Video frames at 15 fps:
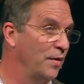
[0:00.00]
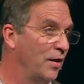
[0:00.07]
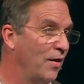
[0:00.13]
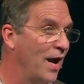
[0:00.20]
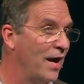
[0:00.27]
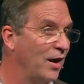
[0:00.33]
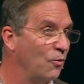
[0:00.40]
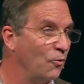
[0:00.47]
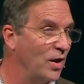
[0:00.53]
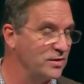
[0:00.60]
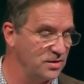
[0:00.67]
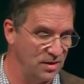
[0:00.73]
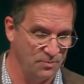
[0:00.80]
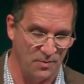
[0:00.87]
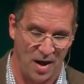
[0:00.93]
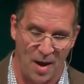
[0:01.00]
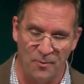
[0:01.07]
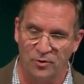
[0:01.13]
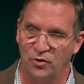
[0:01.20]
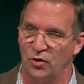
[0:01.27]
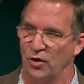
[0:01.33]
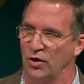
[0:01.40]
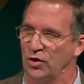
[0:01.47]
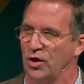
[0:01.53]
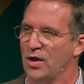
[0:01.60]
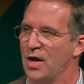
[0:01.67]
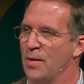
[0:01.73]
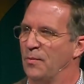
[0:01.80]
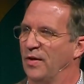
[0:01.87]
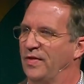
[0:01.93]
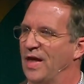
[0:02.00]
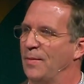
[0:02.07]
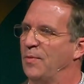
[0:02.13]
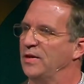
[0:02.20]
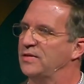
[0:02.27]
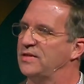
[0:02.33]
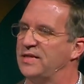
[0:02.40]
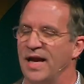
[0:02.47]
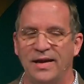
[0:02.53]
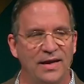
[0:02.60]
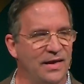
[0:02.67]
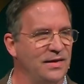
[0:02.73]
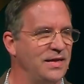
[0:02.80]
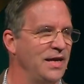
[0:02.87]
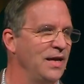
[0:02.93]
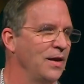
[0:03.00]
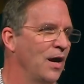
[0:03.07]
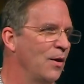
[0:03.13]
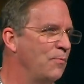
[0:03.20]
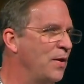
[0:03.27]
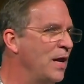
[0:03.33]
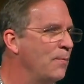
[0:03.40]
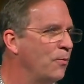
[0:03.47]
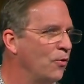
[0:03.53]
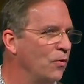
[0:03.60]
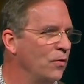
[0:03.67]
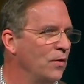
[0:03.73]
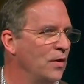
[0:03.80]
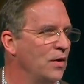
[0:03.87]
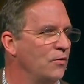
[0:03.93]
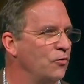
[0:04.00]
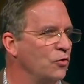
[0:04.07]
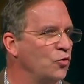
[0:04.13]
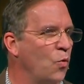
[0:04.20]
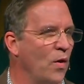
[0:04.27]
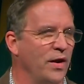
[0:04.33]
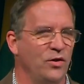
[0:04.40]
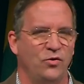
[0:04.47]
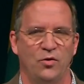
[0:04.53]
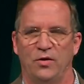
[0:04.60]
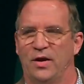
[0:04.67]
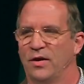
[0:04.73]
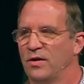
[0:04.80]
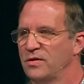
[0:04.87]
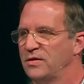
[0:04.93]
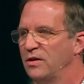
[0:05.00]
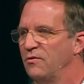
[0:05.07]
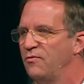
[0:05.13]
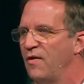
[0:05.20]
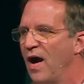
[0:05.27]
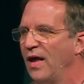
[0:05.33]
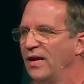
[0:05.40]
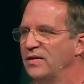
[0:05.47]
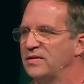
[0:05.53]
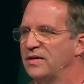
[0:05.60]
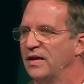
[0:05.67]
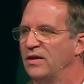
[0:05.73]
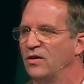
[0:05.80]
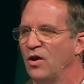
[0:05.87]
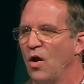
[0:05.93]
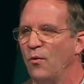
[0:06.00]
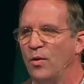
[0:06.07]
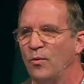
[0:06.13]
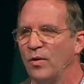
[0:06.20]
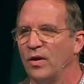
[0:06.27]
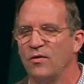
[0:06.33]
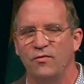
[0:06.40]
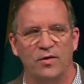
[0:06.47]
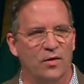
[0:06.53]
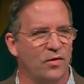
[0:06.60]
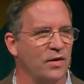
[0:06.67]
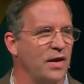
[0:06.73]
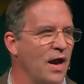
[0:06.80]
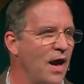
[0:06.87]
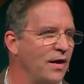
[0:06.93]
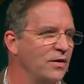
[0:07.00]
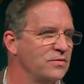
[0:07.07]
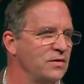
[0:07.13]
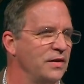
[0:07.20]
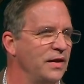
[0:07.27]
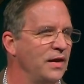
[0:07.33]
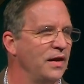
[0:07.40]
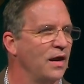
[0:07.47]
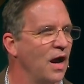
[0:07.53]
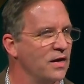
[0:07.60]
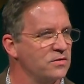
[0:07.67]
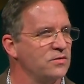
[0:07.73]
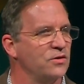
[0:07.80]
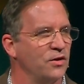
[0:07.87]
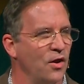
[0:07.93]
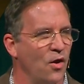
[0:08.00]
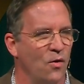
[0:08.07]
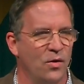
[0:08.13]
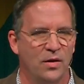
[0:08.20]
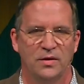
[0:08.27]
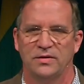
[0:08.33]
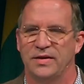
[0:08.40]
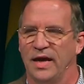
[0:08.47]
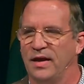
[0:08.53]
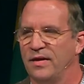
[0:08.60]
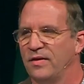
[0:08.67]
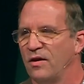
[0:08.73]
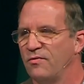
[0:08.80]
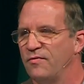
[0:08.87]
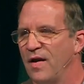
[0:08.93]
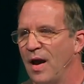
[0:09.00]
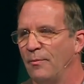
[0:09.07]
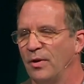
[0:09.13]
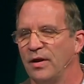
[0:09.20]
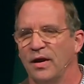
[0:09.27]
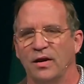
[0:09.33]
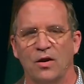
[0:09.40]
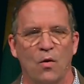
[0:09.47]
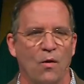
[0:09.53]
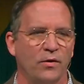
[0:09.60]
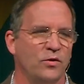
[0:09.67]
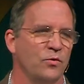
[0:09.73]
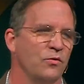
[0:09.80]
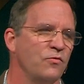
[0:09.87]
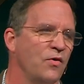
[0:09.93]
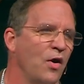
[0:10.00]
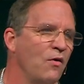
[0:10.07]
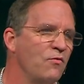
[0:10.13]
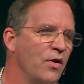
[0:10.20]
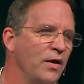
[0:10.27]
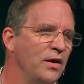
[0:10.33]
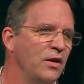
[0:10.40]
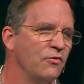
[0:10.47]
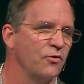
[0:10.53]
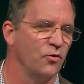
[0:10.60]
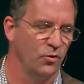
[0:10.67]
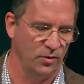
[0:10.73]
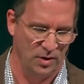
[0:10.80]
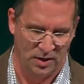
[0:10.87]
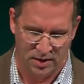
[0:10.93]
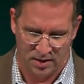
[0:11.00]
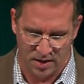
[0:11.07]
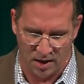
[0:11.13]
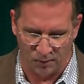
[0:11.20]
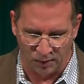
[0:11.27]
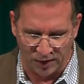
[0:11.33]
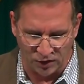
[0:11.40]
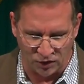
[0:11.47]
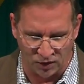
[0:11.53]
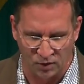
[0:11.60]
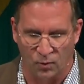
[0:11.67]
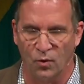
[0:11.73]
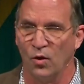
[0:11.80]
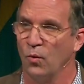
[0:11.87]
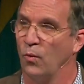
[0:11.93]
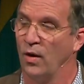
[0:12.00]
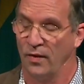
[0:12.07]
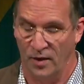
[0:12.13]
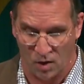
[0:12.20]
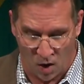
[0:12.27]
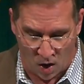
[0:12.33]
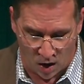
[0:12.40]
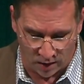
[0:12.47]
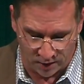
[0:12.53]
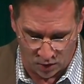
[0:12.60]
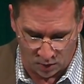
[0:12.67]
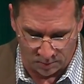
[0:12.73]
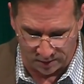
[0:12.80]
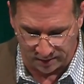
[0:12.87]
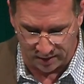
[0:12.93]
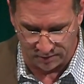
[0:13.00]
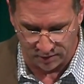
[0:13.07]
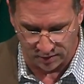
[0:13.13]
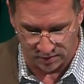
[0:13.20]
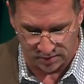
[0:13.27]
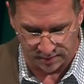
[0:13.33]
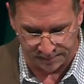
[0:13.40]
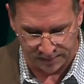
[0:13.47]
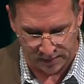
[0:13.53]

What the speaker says: They're out at Reston Bible Church. But they've been sending people for 22 years and finally said, we really feel that God is leading us to go, taking their family and going to a very, very difficult region of the world where there are no believers.